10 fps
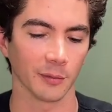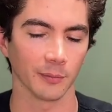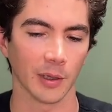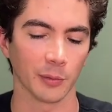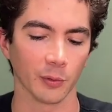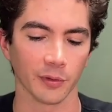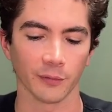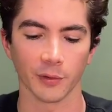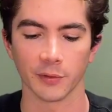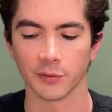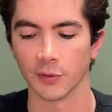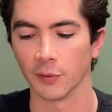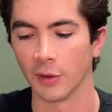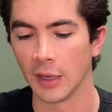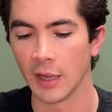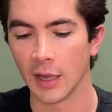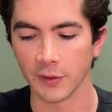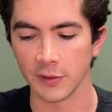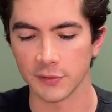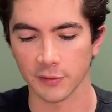might be worth it for you. So
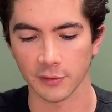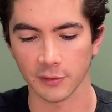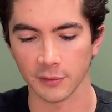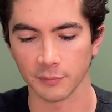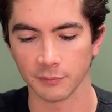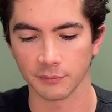these are